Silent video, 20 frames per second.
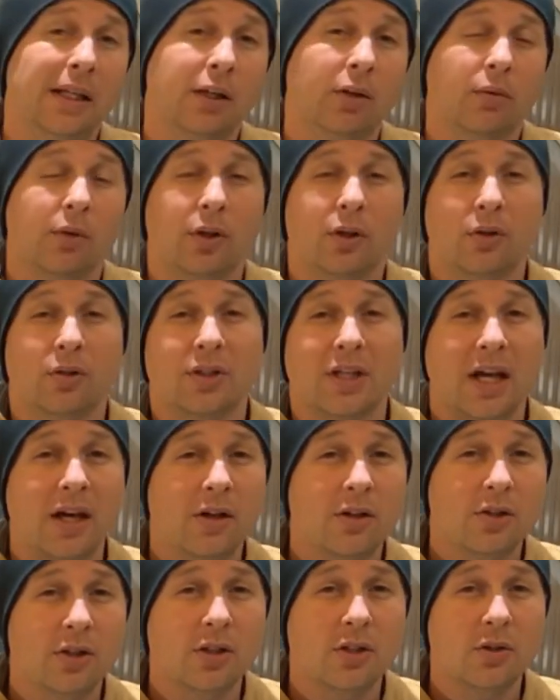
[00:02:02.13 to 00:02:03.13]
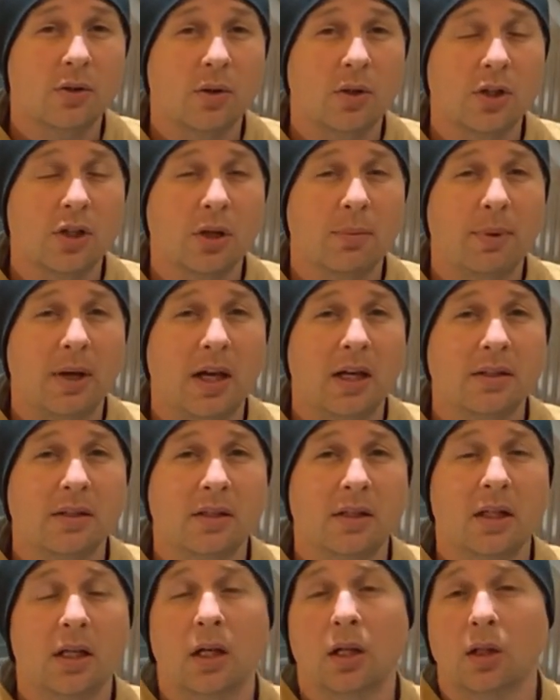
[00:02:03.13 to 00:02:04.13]
to reduced energy storage
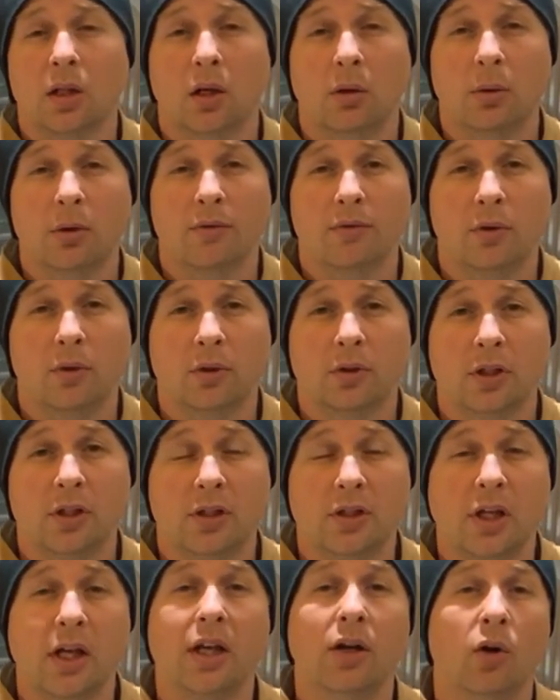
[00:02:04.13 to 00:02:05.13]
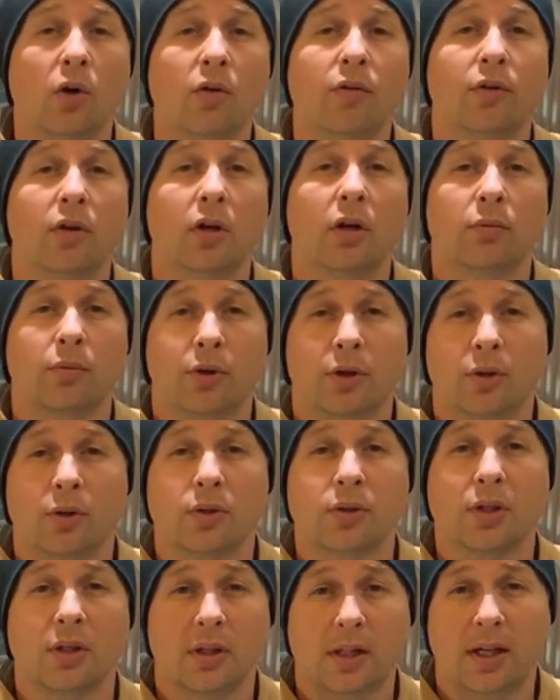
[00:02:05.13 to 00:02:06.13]
capacity, lower voltage, and overall
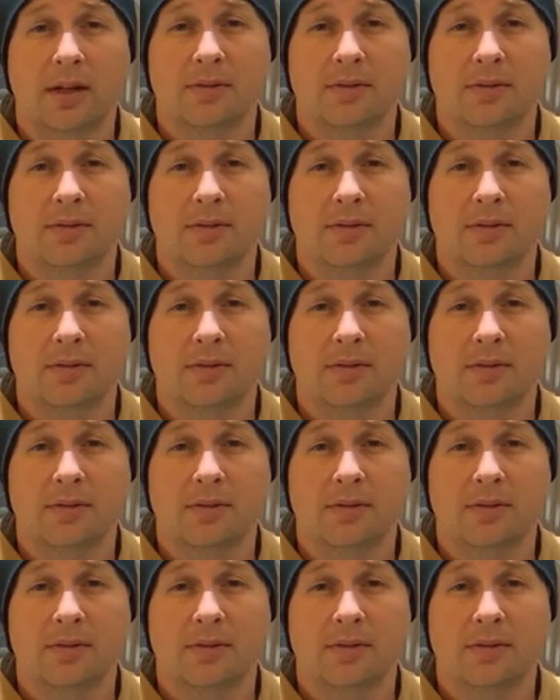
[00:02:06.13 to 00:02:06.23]
reduced life